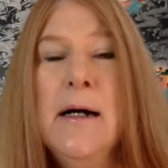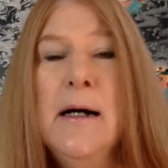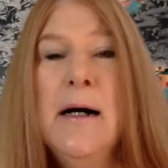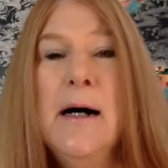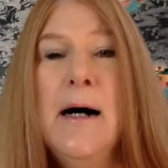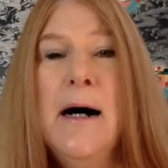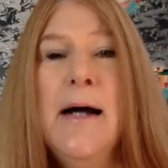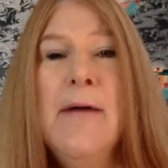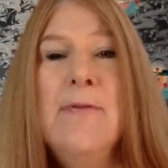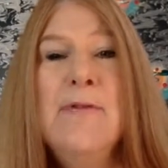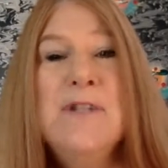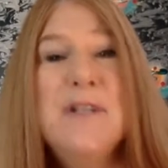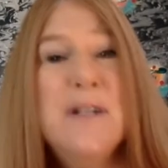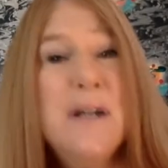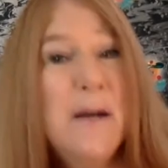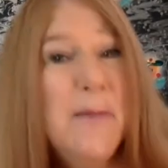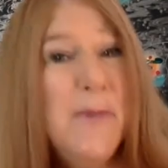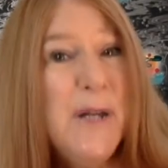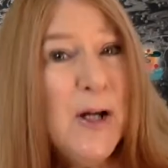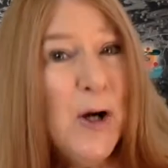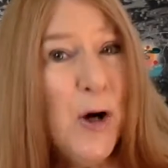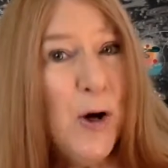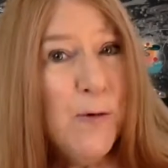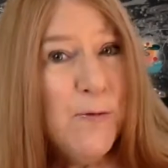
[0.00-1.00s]
I was
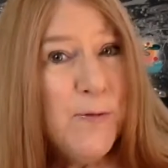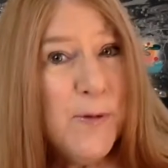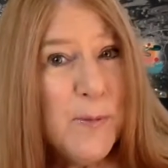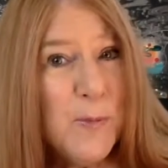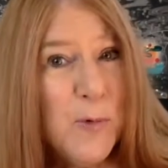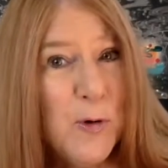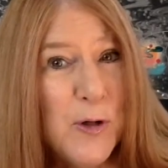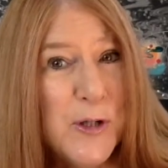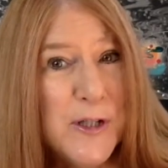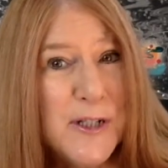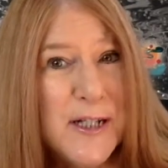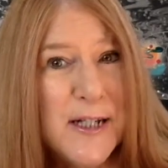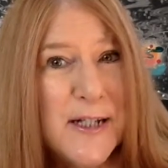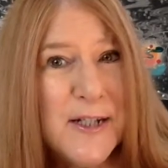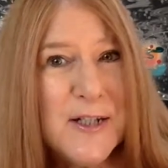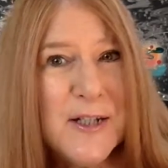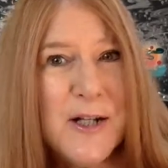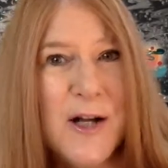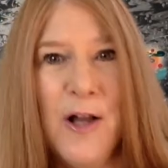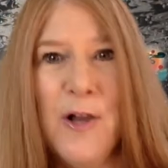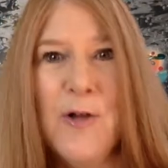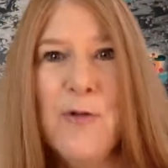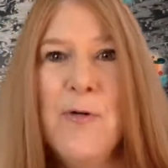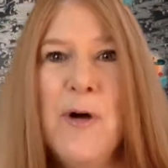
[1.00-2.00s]
coming home from Cortez,
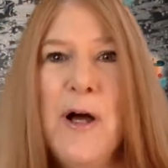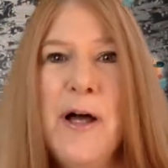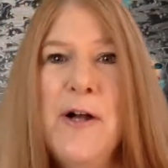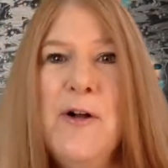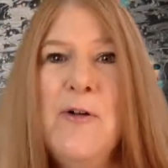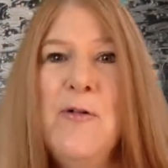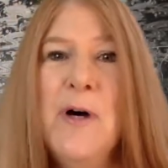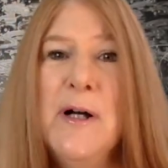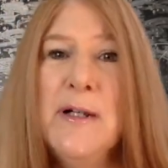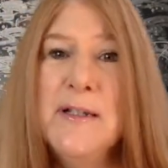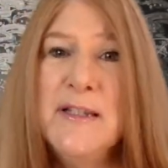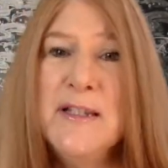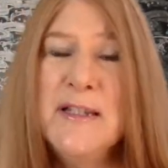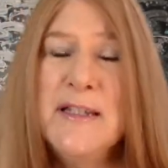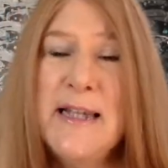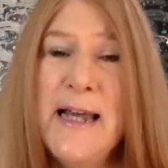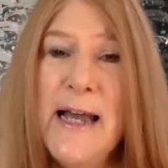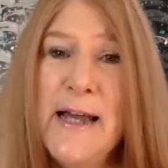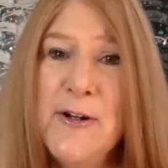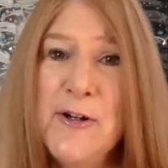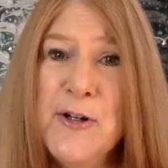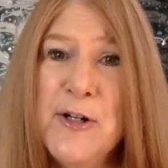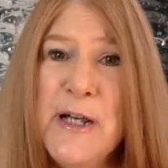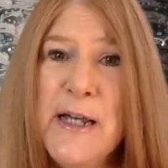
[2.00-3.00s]
Colorado on
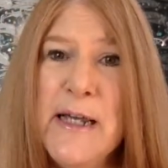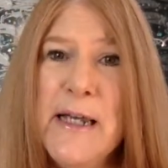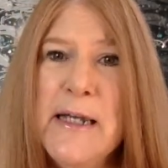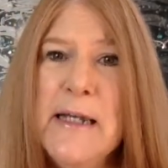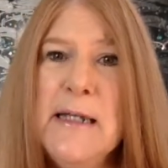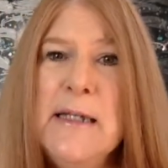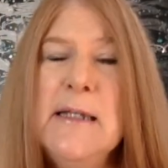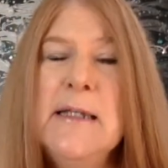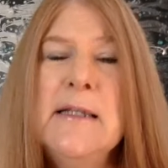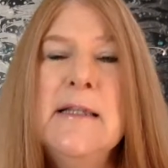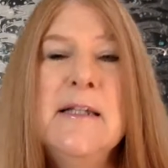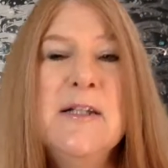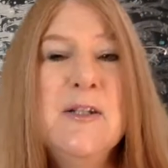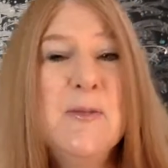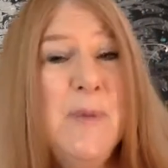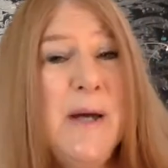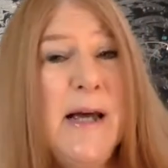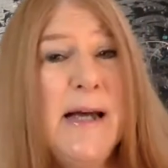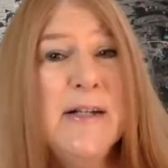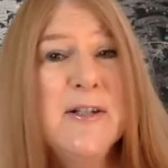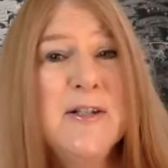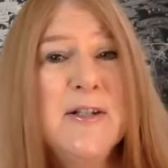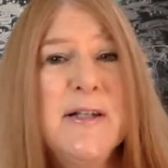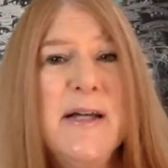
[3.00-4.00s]
Saturday, this
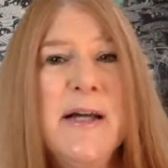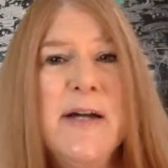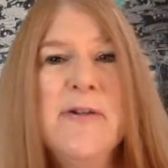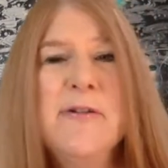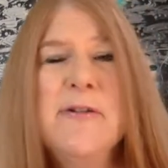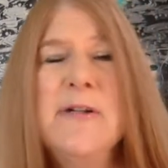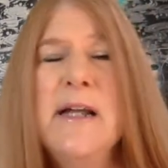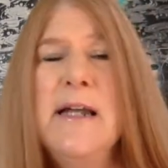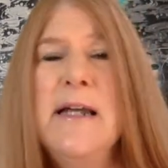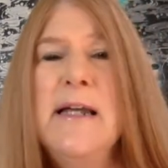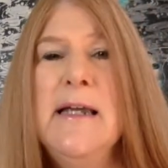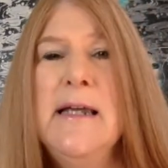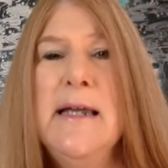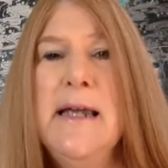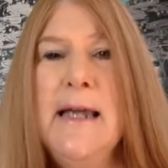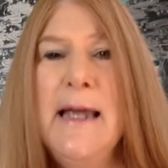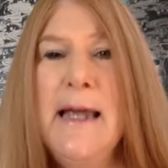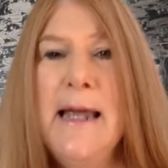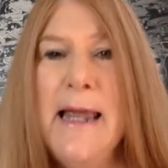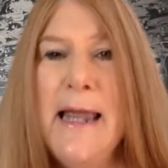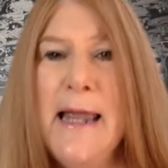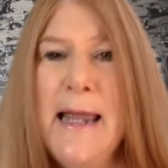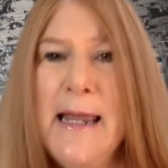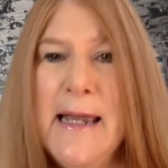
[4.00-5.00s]
past Saturday,
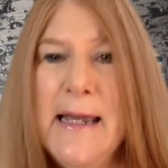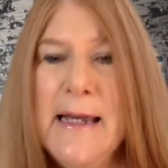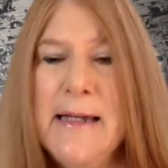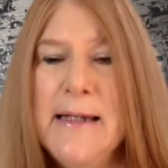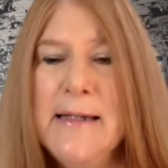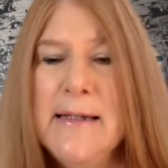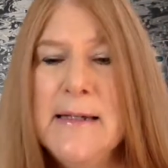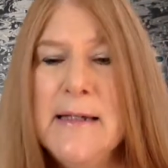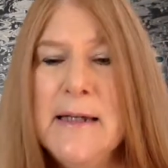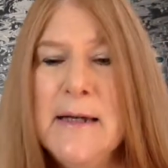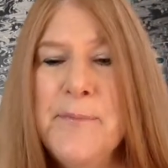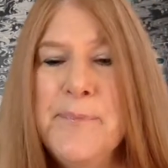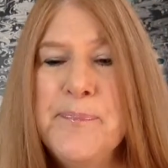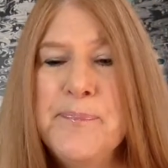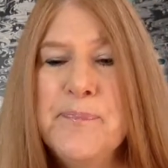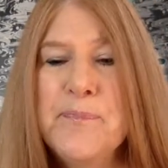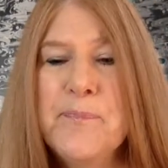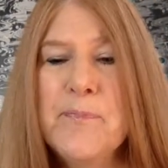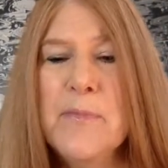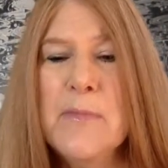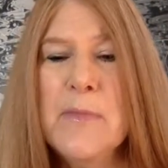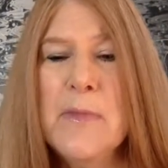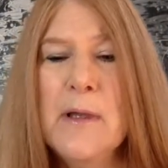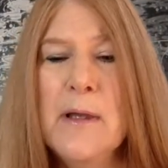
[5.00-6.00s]
and
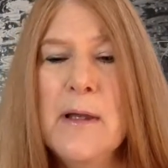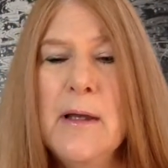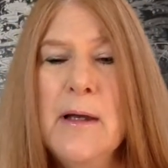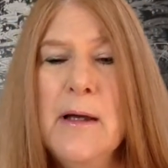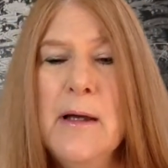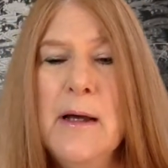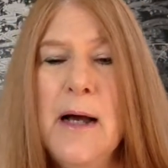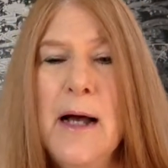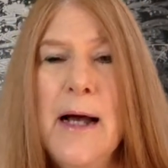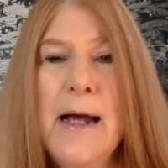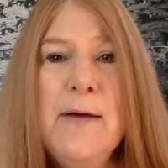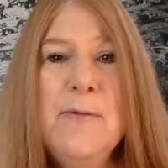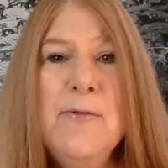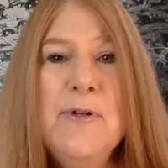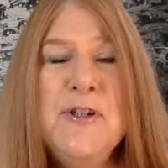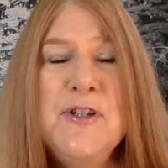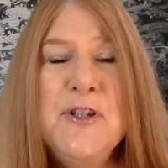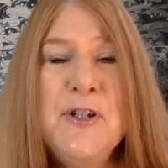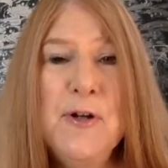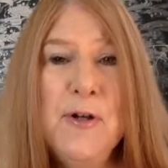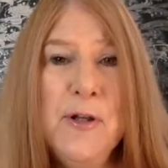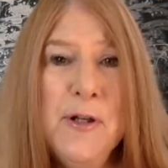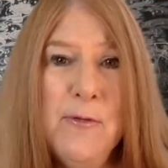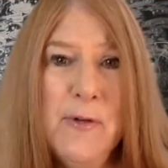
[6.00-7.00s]
I was
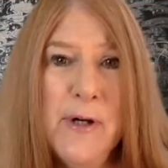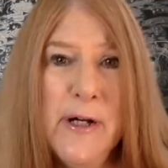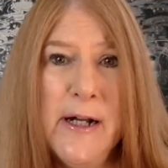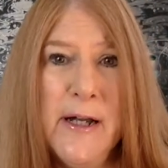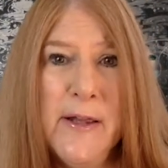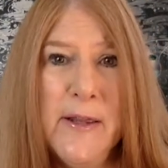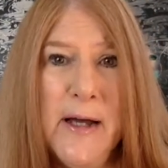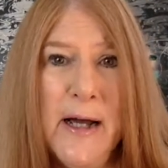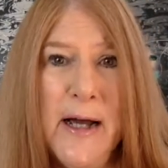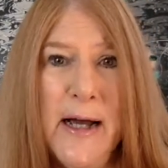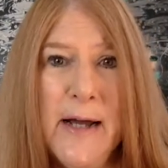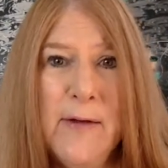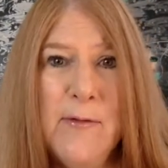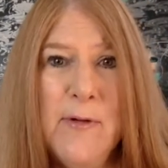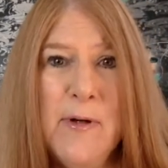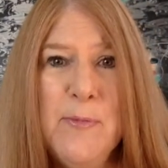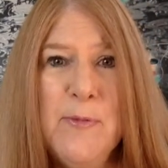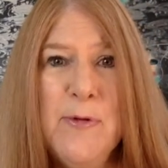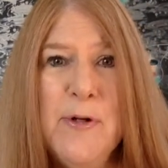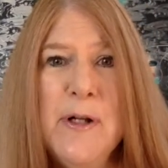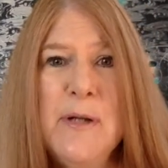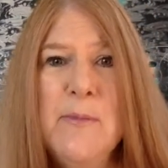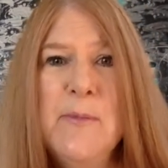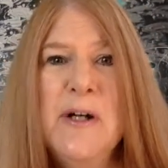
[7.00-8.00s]
the only one on the highway
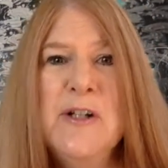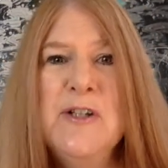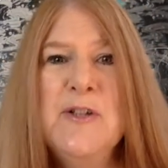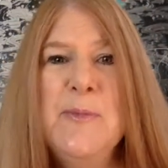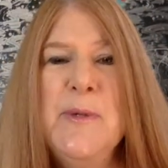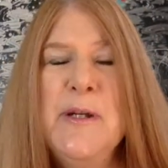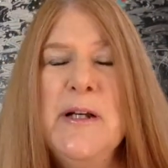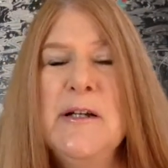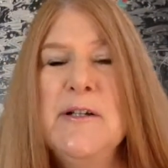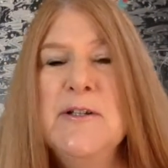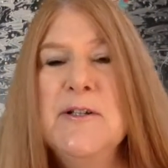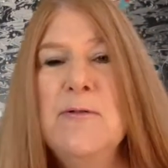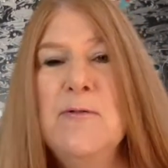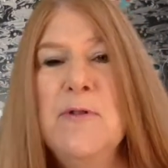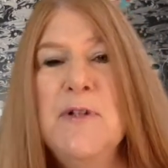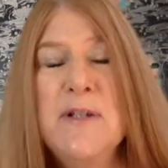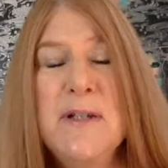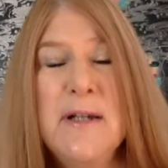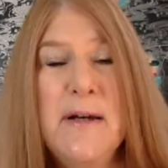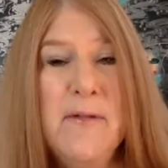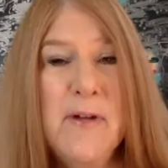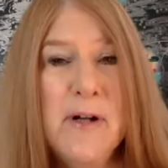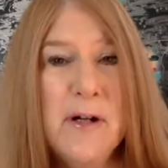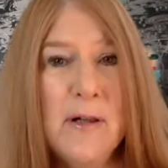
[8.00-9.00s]
pretty much because it was
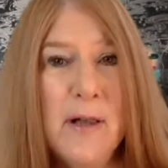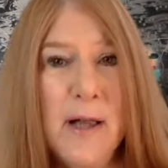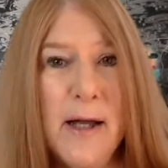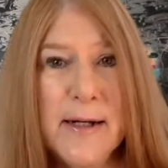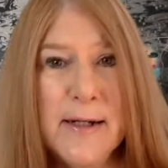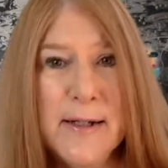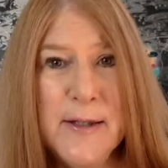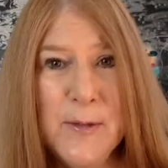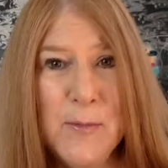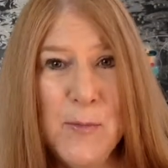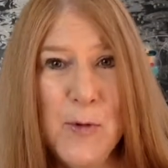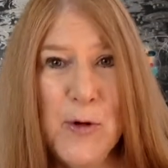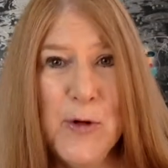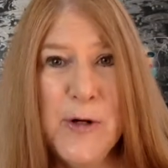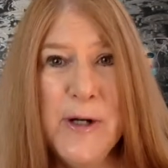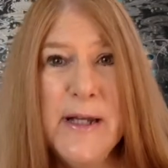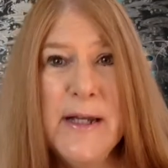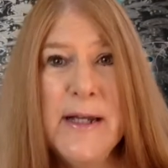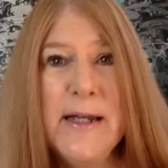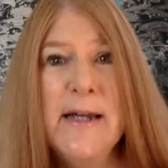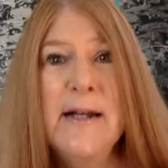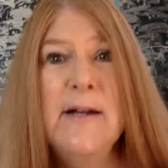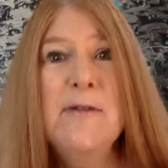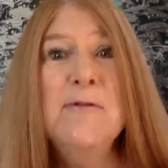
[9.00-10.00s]
7 o'clock in the
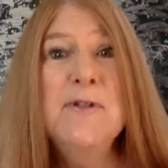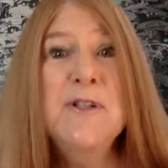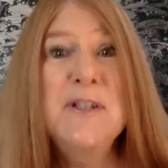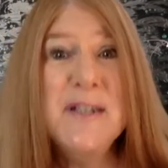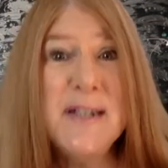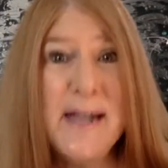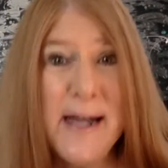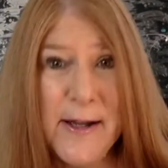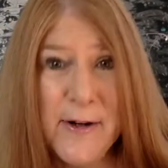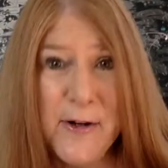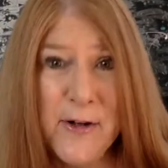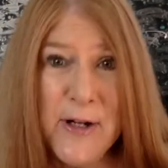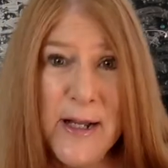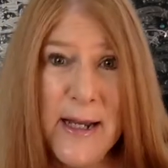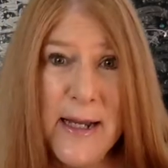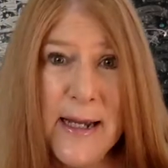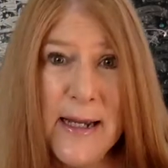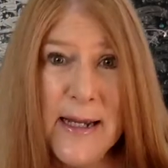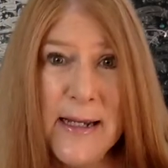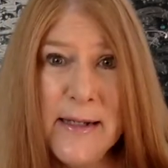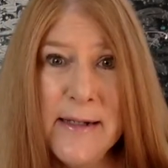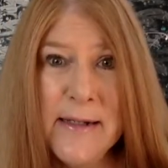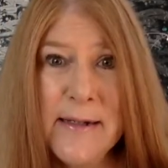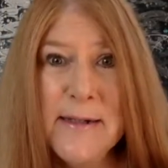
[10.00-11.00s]
morning and it was
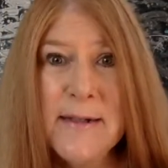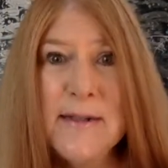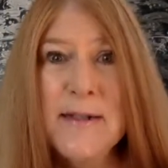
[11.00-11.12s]
Saturday and